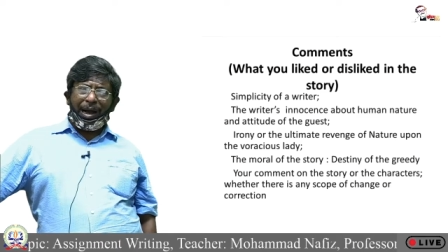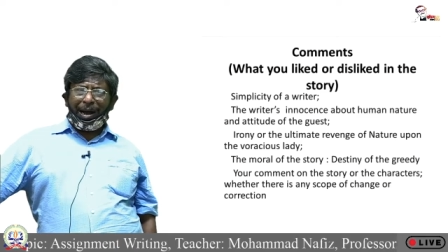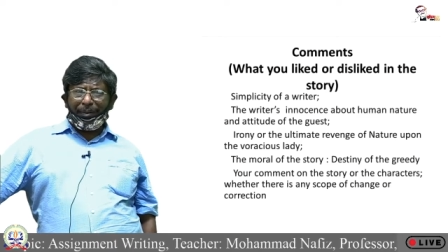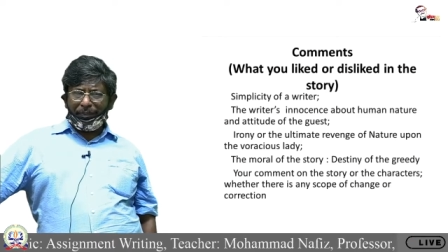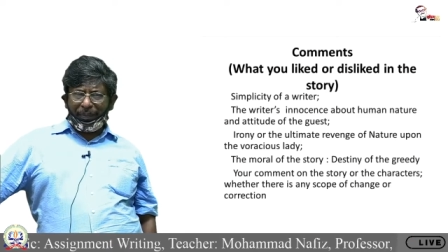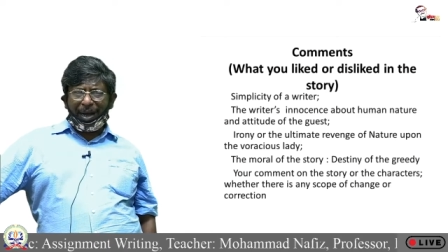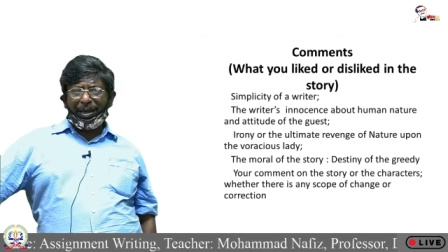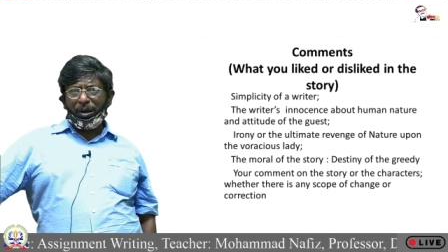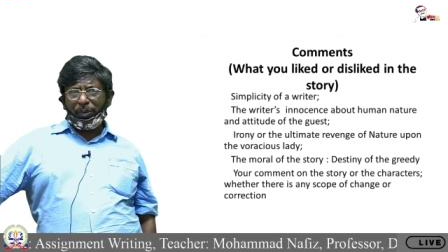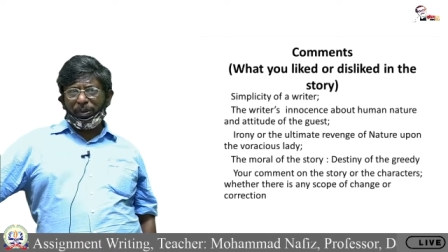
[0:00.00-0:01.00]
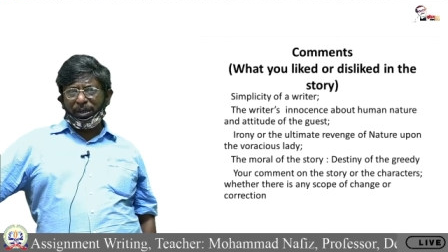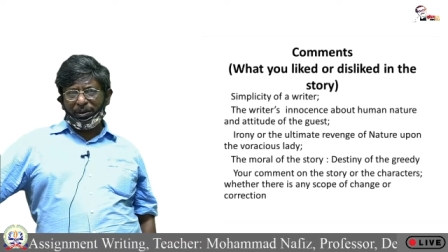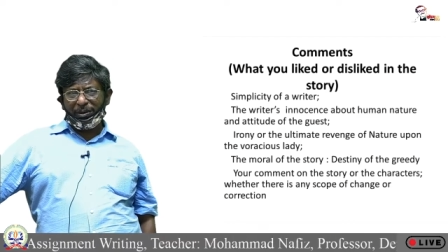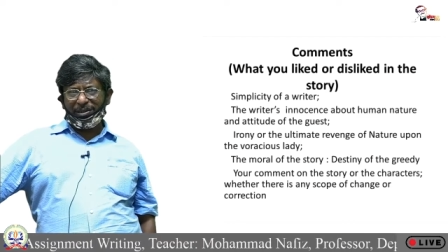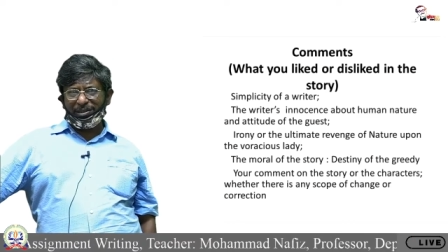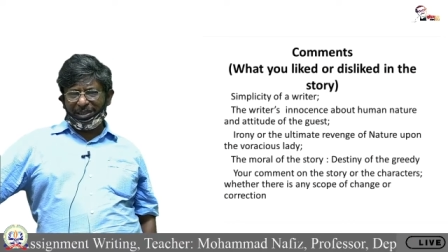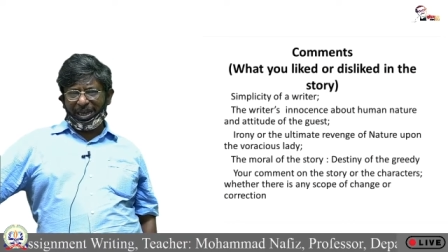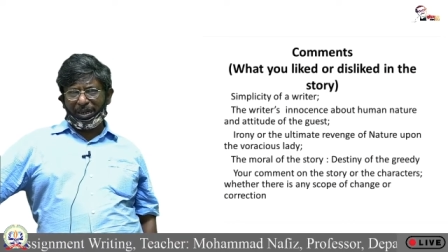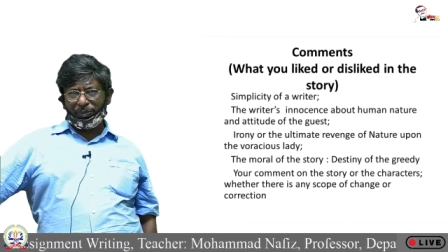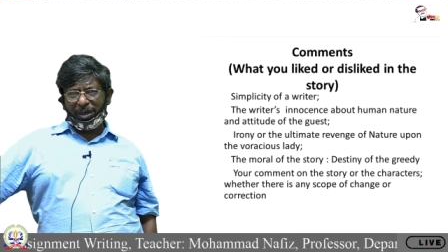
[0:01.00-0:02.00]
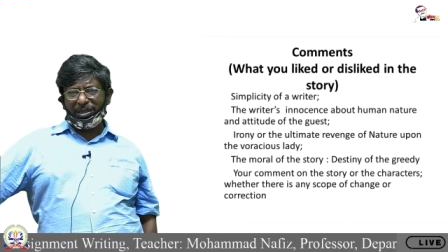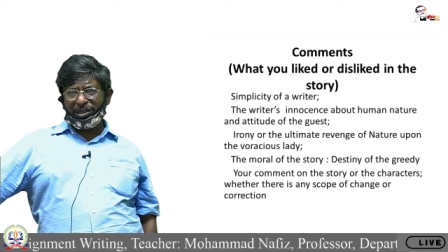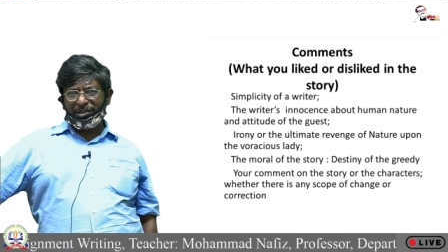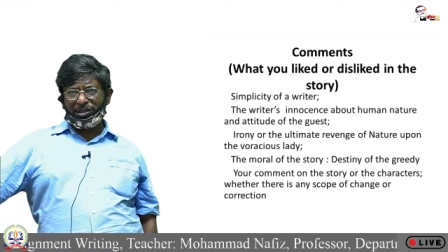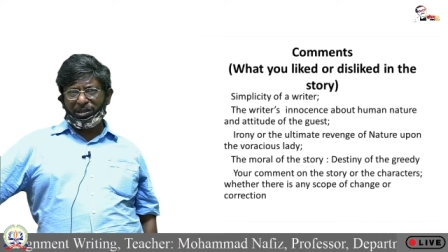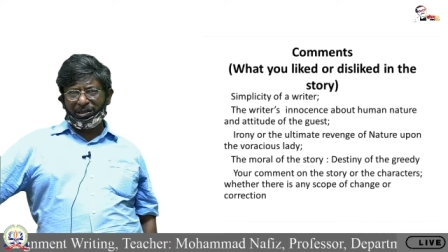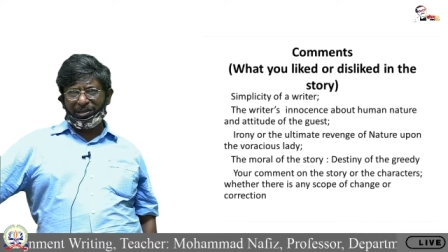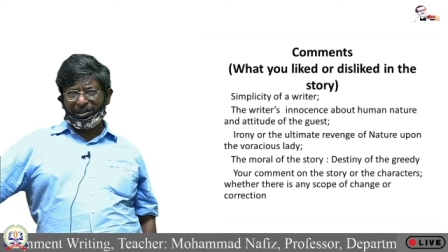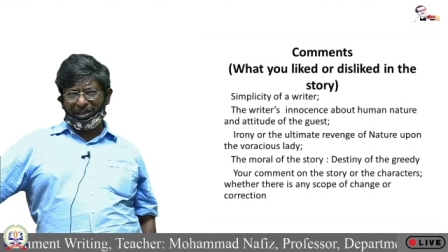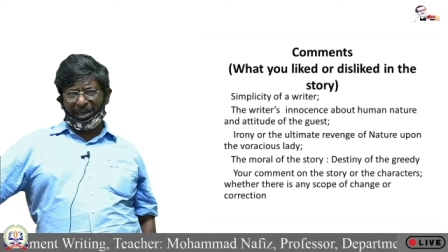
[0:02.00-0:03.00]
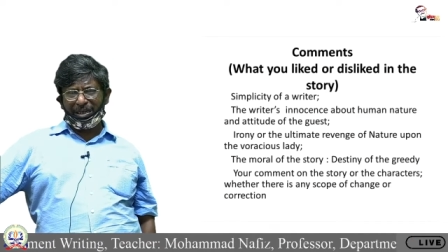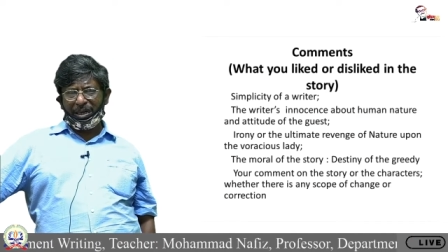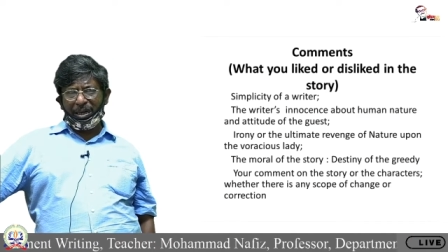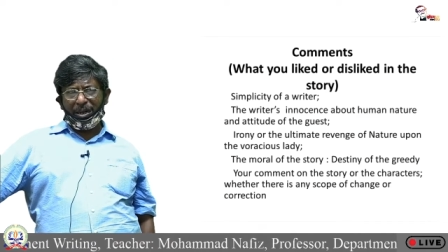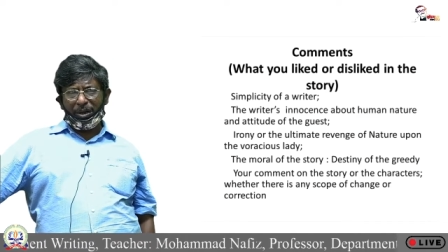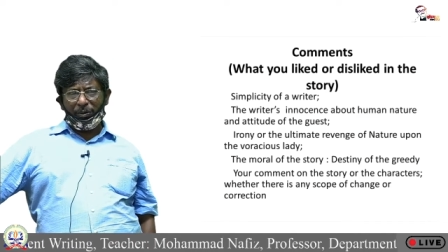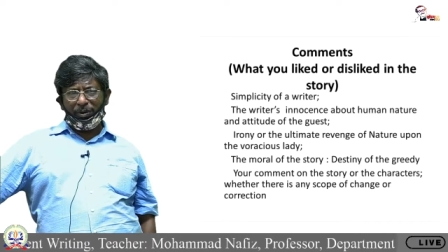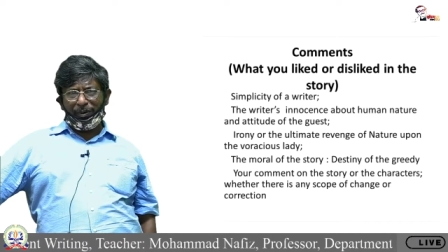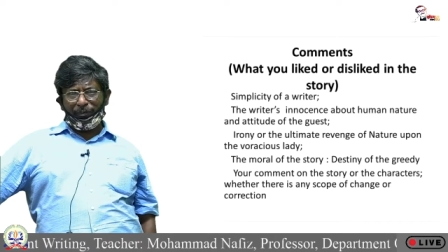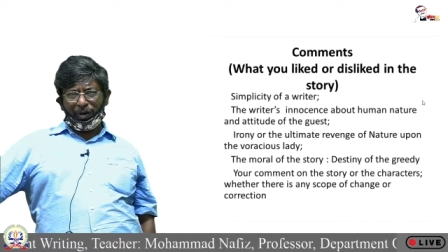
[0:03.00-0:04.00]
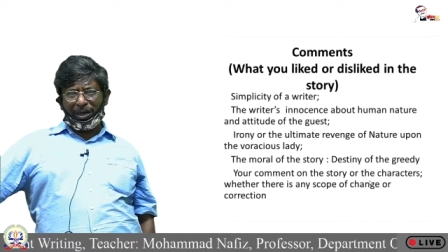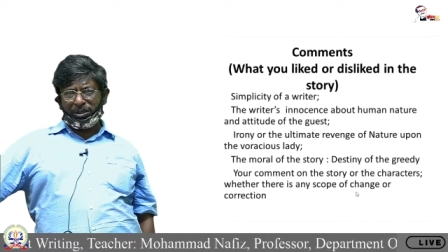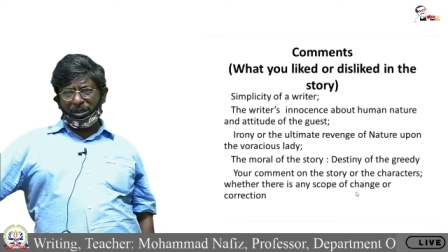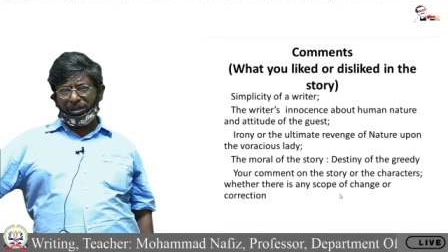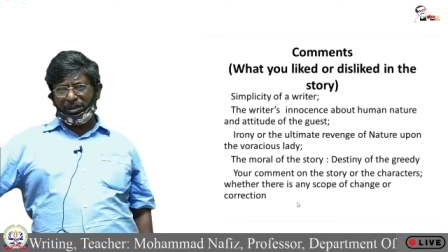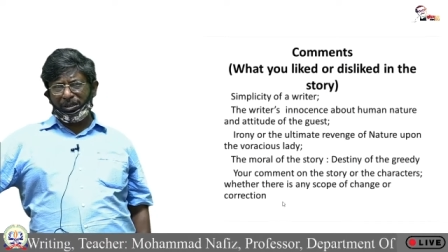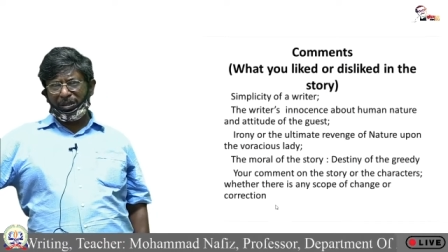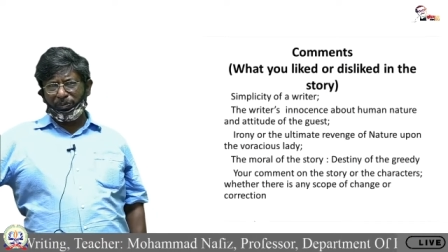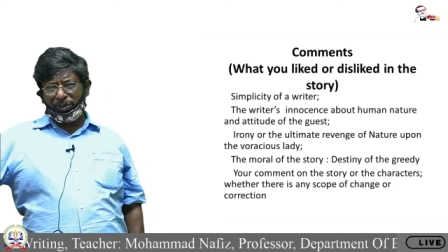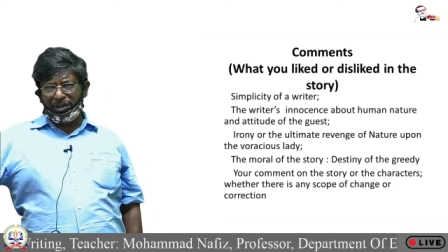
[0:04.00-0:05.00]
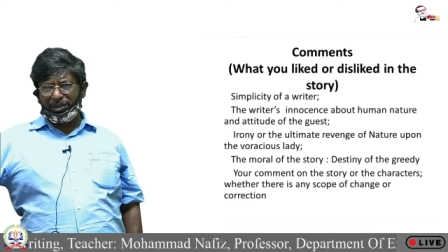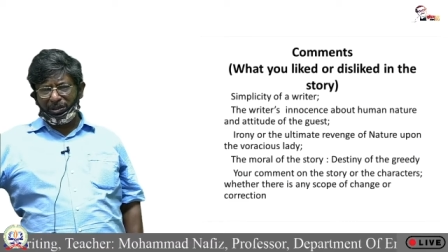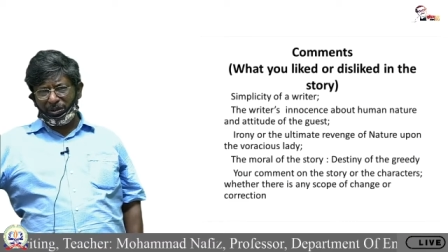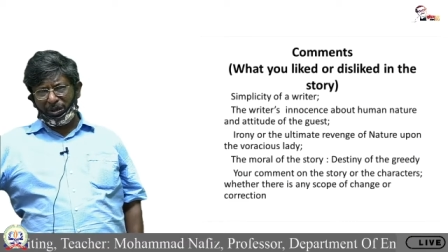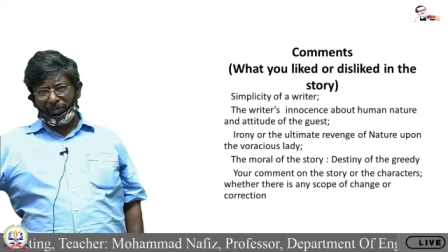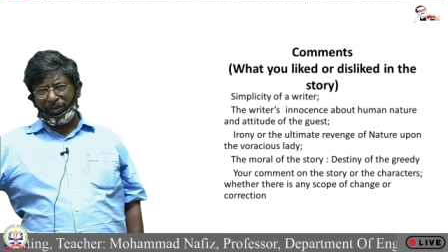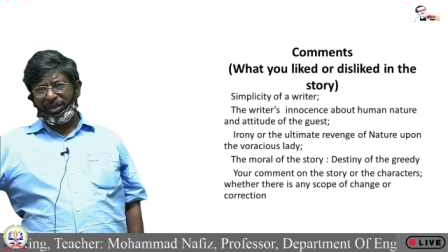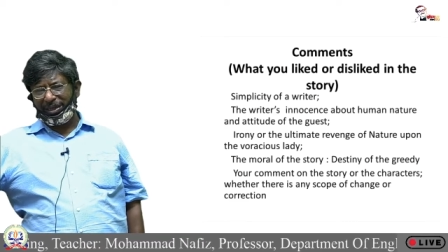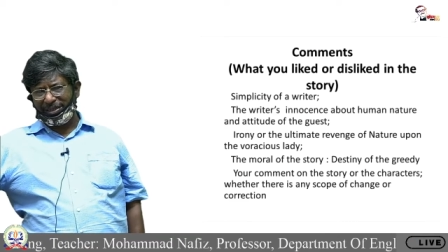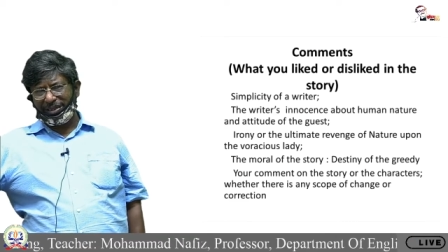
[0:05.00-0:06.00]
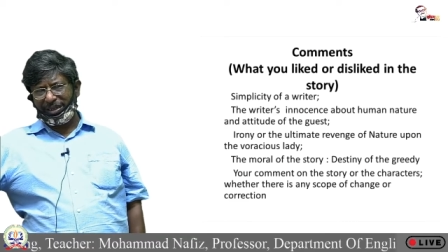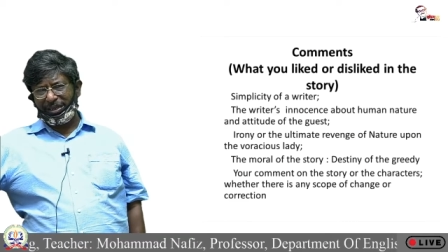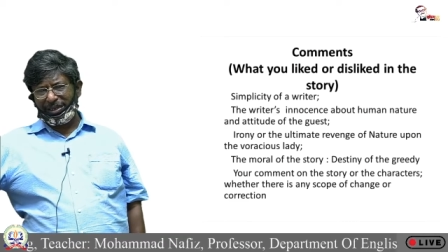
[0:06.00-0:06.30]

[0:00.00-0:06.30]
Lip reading: My opinion is that, my suggestion is that you will focus on the simplicity of a writer,